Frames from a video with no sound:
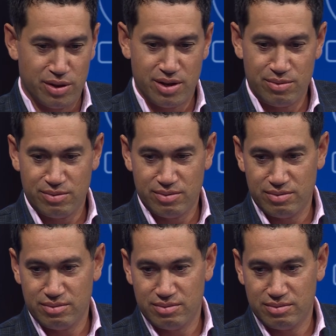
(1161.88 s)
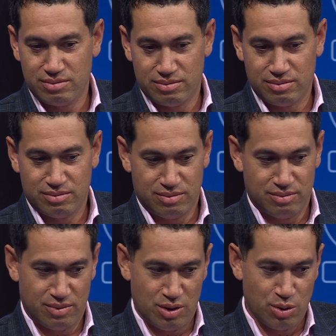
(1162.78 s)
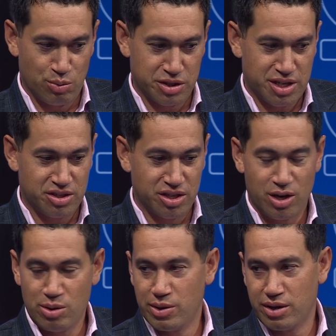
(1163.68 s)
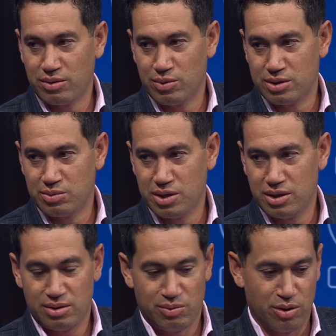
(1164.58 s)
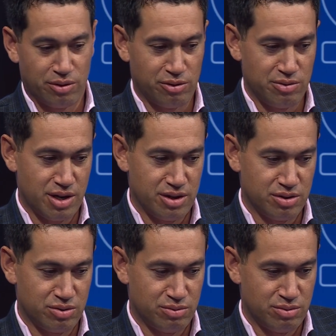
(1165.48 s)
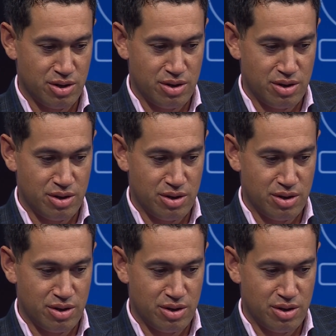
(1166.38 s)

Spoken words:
that it was touch and go, but I think once we got through that initial